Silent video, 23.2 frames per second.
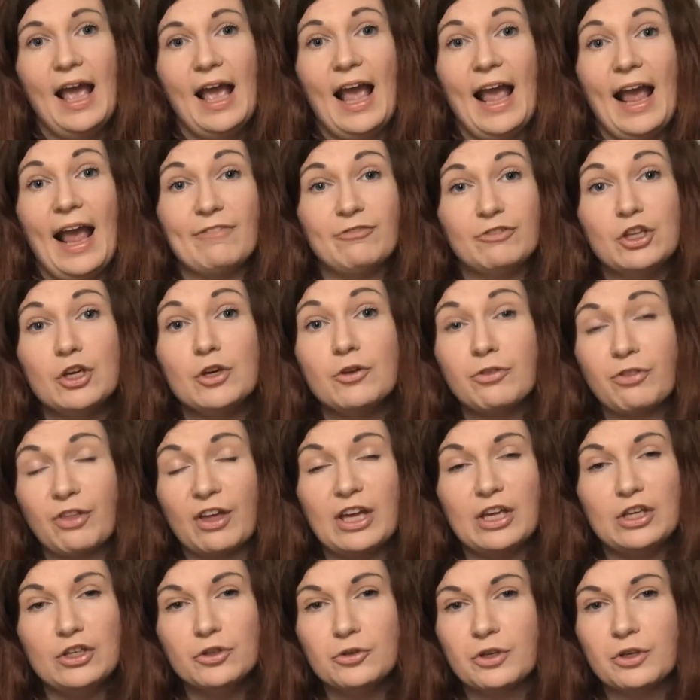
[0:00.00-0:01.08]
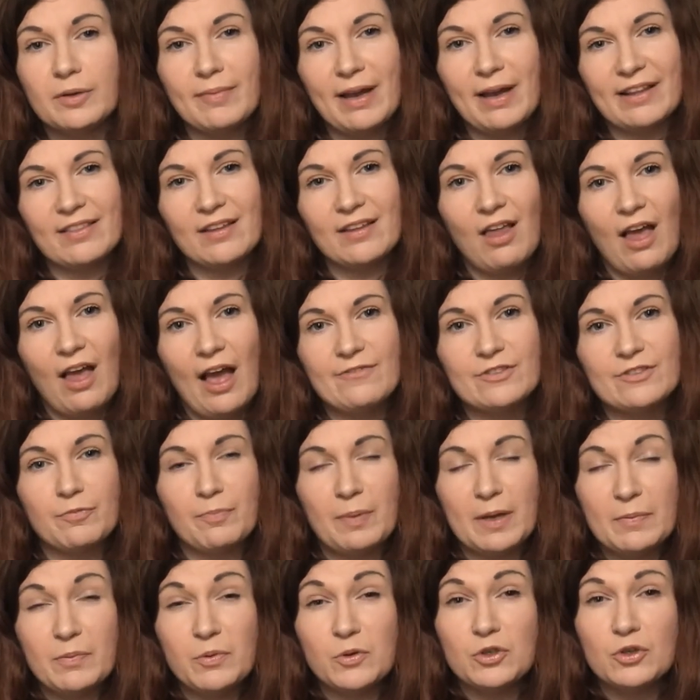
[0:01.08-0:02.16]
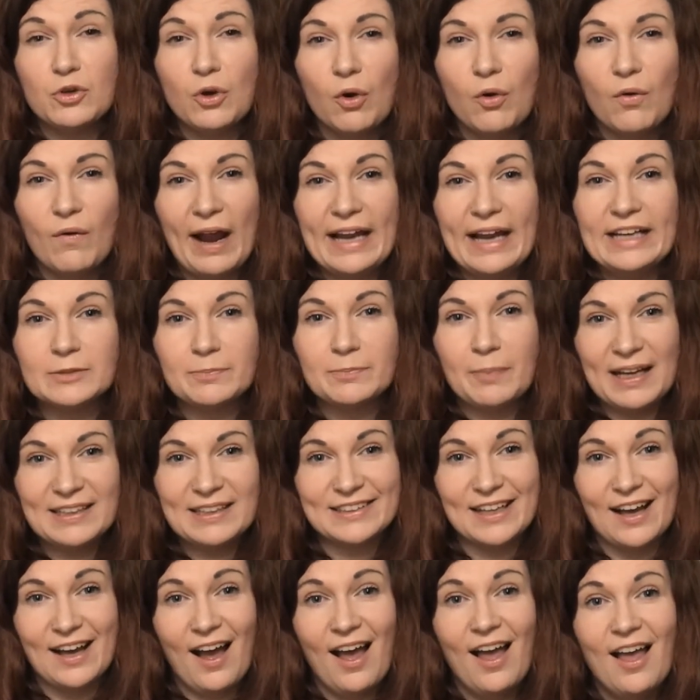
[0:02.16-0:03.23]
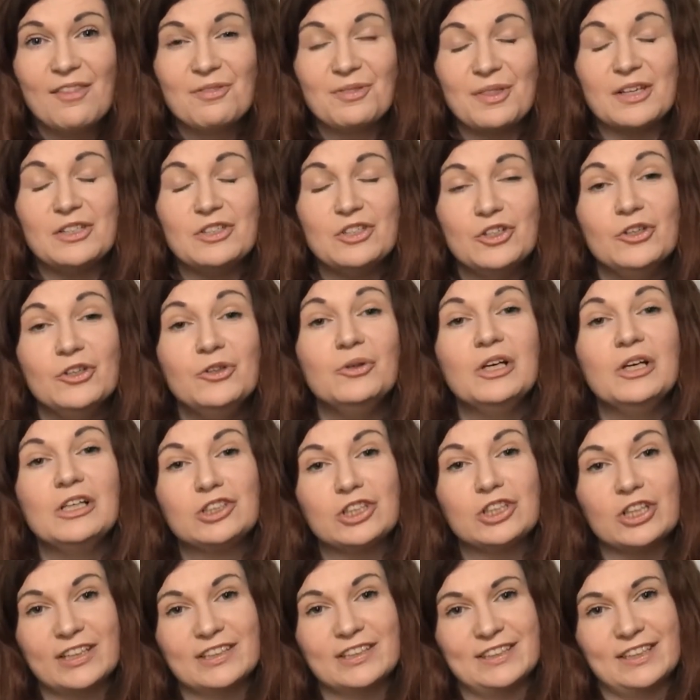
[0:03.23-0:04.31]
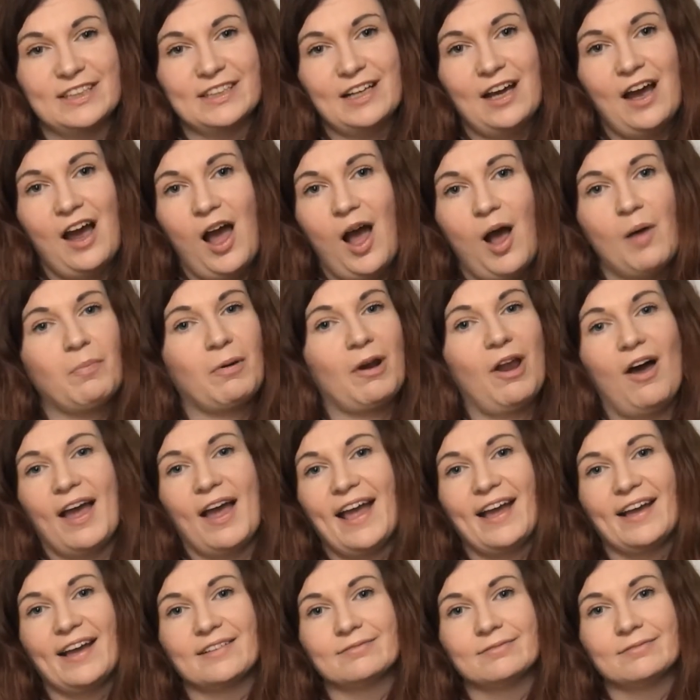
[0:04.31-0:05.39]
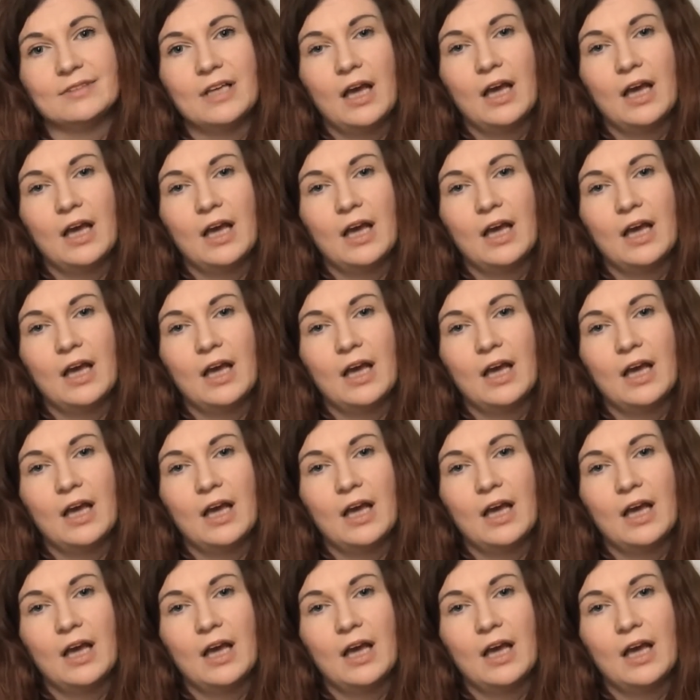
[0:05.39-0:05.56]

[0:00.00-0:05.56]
If you think you can make the lives of people your age better, then you should consider applying.